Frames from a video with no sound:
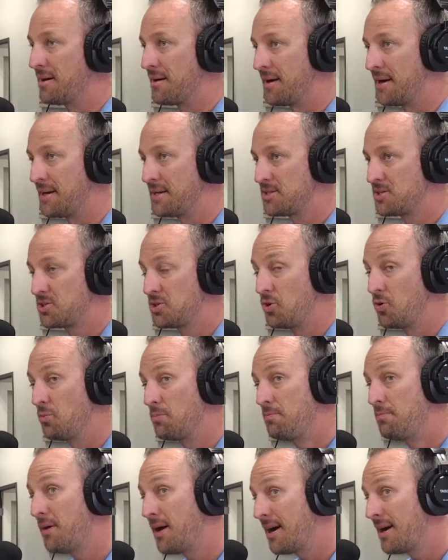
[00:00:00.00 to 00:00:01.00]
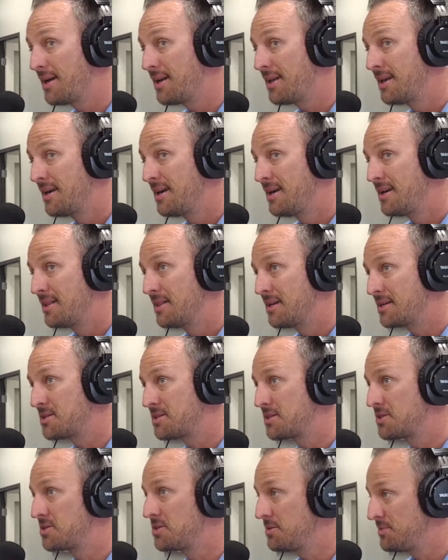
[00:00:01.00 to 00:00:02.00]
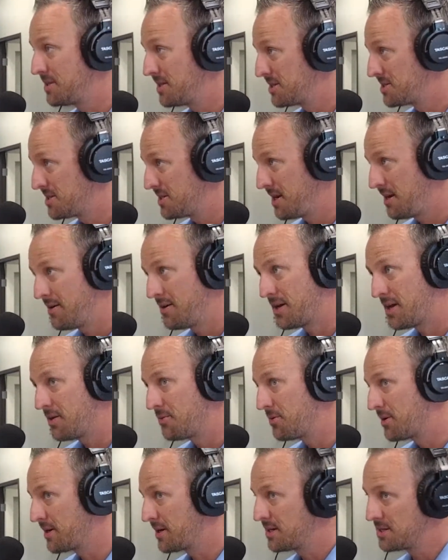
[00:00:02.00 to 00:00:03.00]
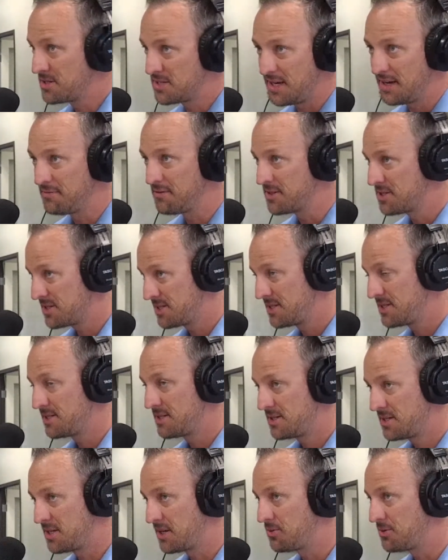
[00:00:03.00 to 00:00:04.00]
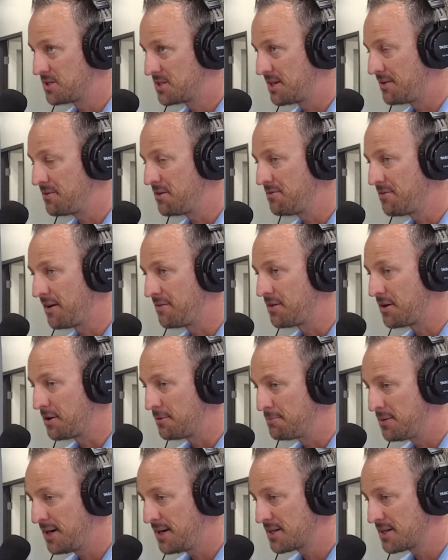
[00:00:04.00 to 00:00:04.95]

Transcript: All right. So, but let's assume in this scenario, again, we're going to save, let's stick with seventy-five hundred